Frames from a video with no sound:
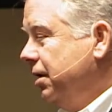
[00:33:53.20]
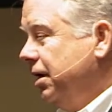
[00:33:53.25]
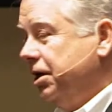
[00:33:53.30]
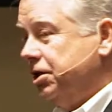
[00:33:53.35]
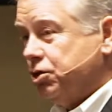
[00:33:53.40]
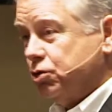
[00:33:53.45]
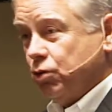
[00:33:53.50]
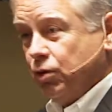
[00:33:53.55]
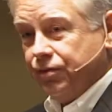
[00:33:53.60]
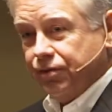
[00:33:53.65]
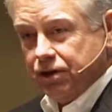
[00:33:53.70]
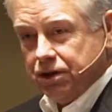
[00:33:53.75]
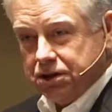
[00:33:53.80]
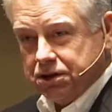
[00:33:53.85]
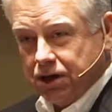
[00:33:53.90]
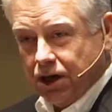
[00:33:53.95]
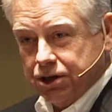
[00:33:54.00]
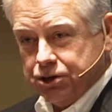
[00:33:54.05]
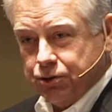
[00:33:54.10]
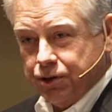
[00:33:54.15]
It's true for this
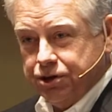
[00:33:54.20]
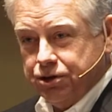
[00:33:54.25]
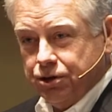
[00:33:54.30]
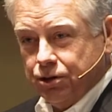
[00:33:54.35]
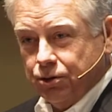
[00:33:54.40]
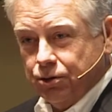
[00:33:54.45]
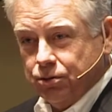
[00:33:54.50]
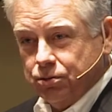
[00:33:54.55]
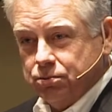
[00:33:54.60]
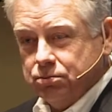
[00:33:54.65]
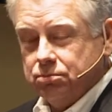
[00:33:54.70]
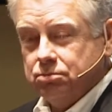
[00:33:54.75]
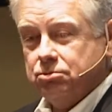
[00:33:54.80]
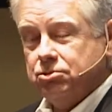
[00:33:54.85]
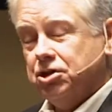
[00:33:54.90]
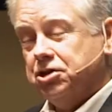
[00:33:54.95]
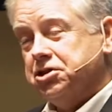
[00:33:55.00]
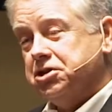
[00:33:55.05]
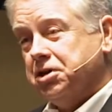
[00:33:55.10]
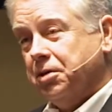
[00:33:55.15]
country, too.
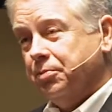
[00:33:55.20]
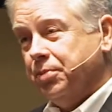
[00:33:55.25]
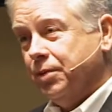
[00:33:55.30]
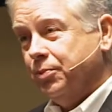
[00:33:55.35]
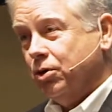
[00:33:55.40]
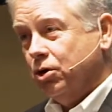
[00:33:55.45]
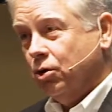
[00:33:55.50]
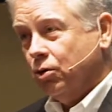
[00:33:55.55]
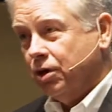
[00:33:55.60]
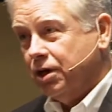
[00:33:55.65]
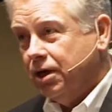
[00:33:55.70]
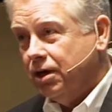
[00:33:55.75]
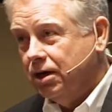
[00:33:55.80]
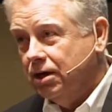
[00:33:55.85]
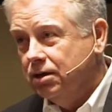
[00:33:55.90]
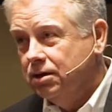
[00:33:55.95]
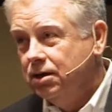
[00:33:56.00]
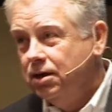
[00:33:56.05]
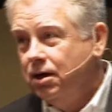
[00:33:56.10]
Just some people don't get it.